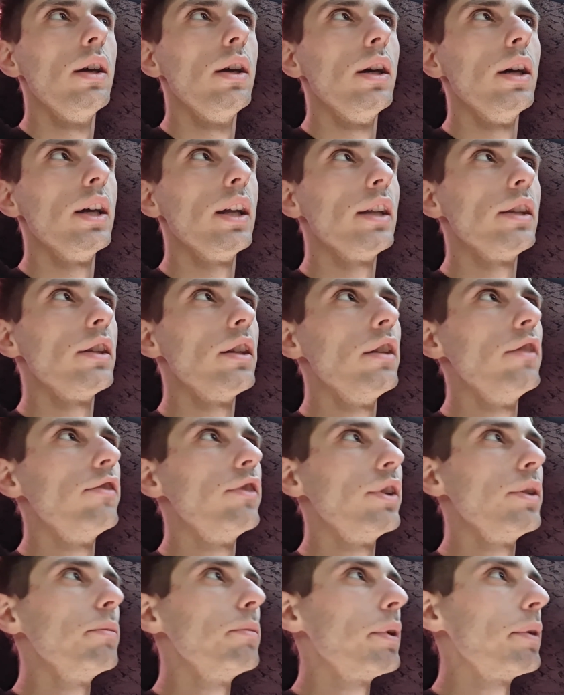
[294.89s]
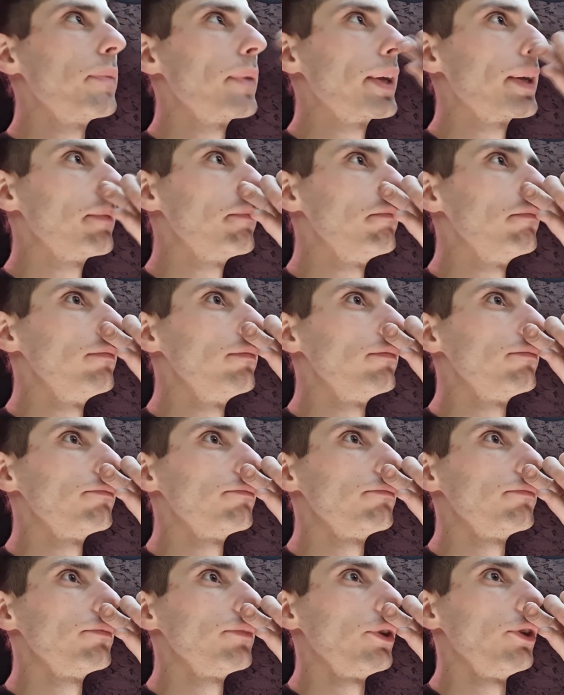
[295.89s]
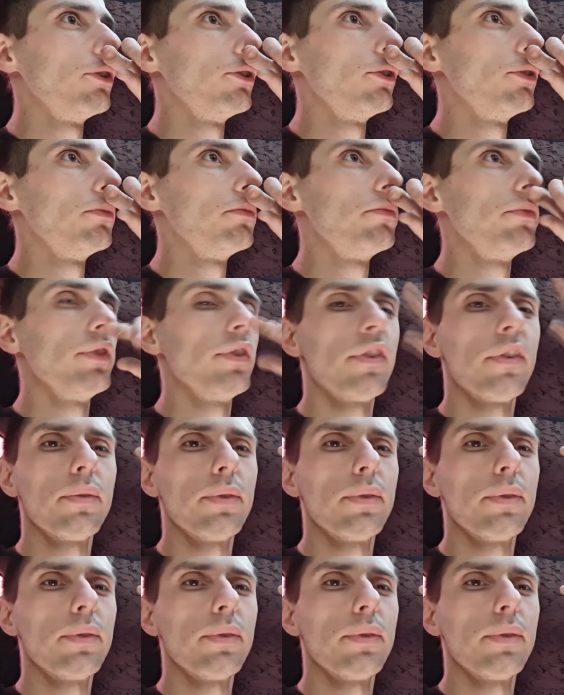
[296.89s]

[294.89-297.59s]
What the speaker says: and delivery in Birmingham hope you're on